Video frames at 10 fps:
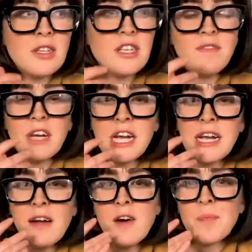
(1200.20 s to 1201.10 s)
this
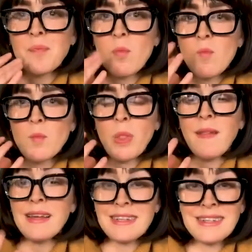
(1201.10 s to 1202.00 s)
very
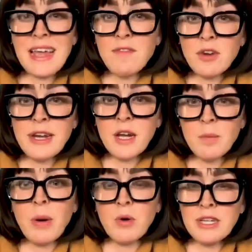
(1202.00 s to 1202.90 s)
like savory
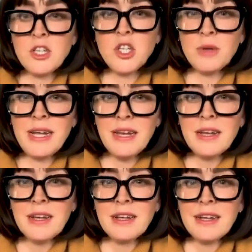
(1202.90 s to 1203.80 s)
component to it.
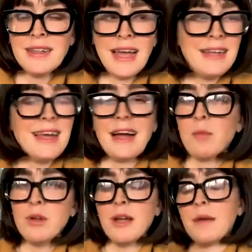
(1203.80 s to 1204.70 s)
And yeah,
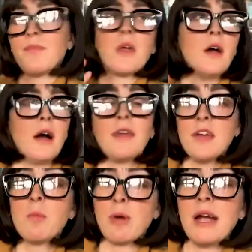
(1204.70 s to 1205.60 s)
I
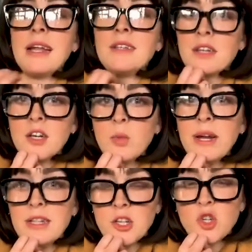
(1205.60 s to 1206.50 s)
think briny is a good
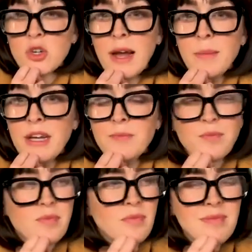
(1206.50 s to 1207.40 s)
way to describe it.
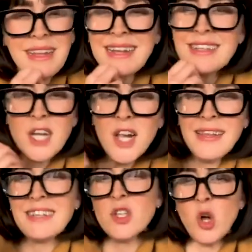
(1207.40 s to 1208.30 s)
It's not
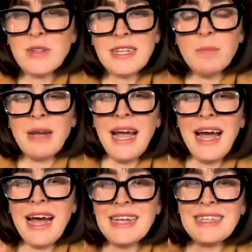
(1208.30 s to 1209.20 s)
like salty, but it
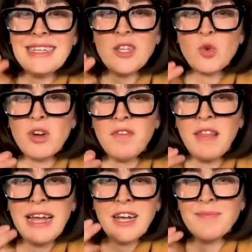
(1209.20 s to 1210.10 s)
has this sort of
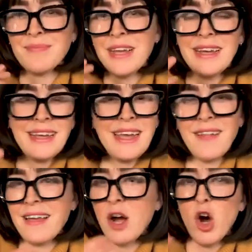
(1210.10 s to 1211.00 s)
like, yeah,
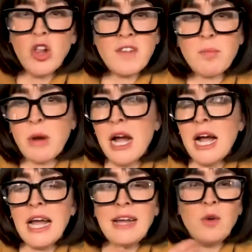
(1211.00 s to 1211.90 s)
like olive
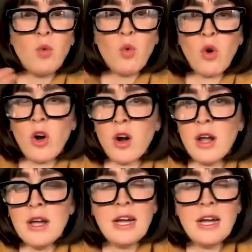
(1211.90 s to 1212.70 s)
brine or,